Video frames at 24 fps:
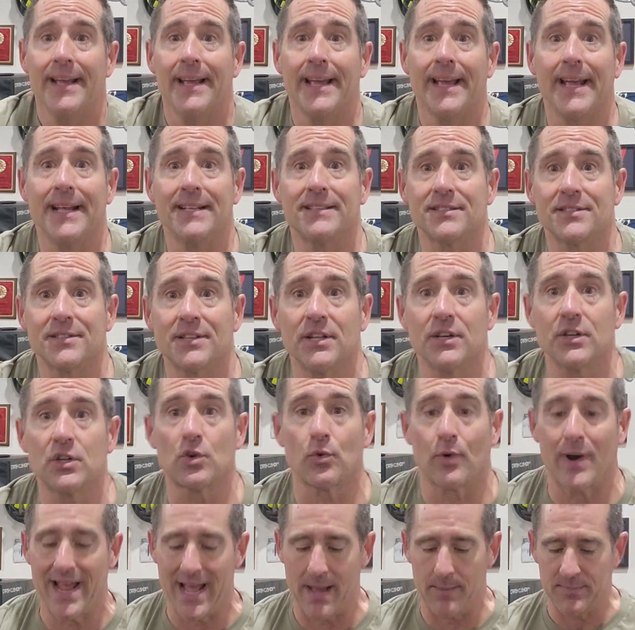It's the
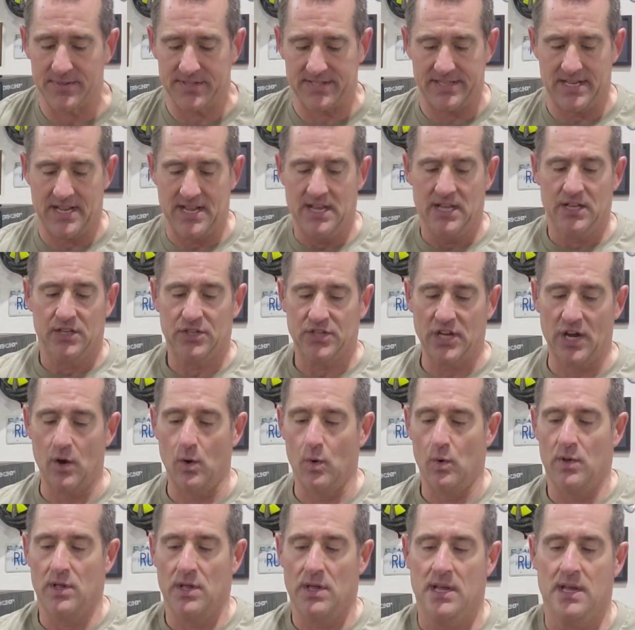grips.
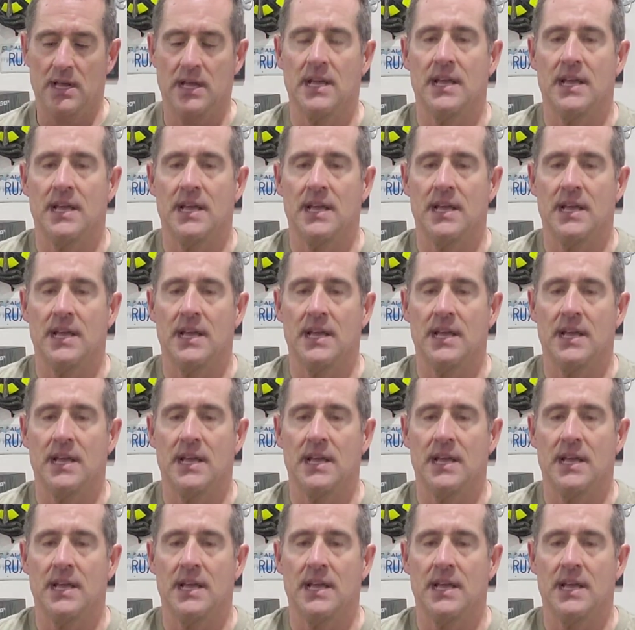So